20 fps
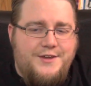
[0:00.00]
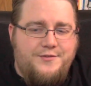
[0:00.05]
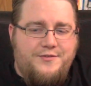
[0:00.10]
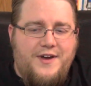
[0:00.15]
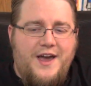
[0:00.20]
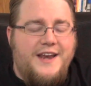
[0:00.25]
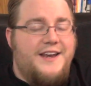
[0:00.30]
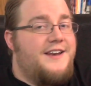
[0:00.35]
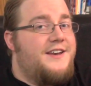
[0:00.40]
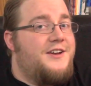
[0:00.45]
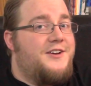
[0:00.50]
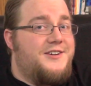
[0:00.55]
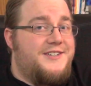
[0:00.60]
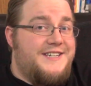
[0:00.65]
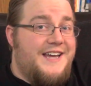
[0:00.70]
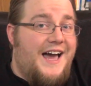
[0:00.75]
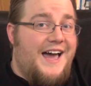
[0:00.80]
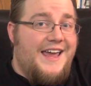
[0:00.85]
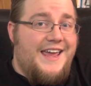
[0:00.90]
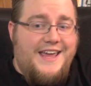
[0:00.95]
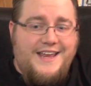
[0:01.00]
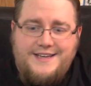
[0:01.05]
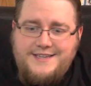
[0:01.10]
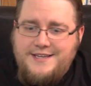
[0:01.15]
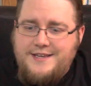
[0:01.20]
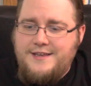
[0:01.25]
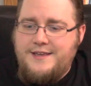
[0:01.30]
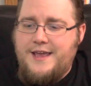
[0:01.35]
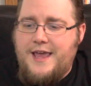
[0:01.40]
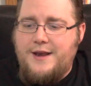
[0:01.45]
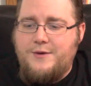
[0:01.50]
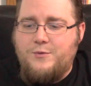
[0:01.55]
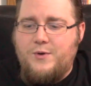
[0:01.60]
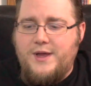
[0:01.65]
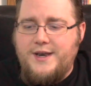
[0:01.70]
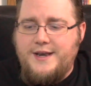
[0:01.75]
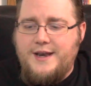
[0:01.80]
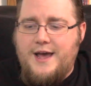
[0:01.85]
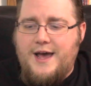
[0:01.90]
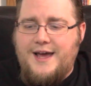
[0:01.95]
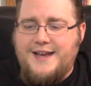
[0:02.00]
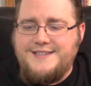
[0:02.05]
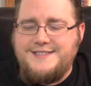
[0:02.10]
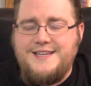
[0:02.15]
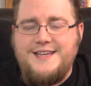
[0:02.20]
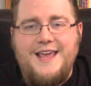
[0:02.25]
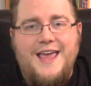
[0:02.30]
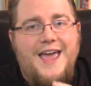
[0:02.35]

you find in your diet and whatnot.